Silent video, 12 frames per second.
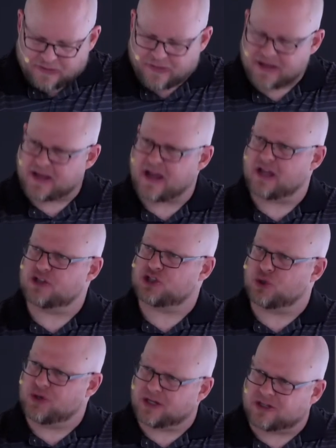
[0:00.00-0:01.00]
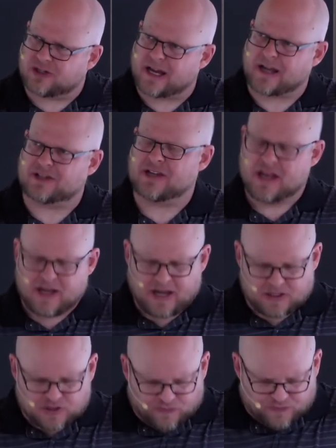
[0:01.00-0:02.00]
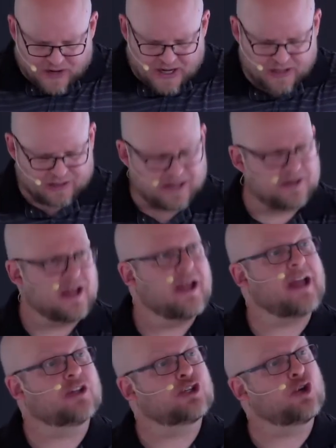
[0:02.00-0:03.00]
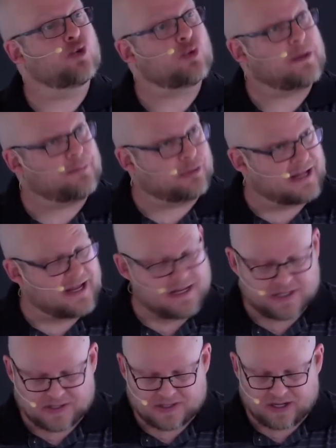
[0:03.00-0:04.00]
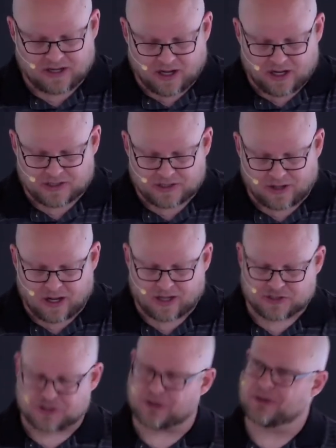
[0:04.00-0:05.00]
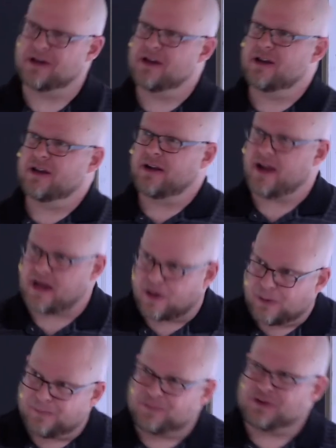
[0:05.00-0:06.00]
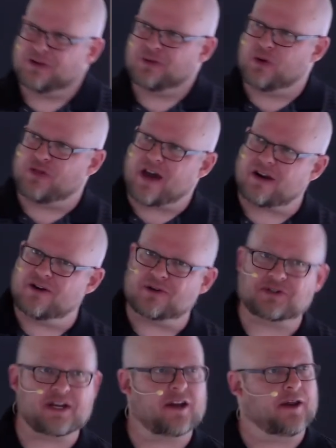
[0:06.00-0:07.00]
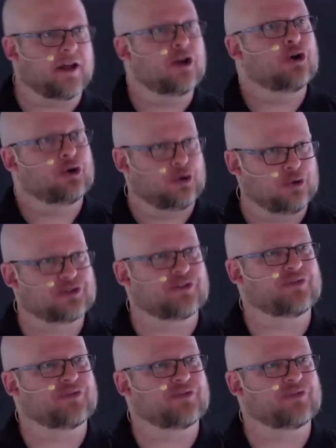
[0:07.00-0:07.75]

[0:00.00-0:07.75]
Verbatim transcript: that they can to neglect and to violate and to replace God's law. So now, with that understanding, who's the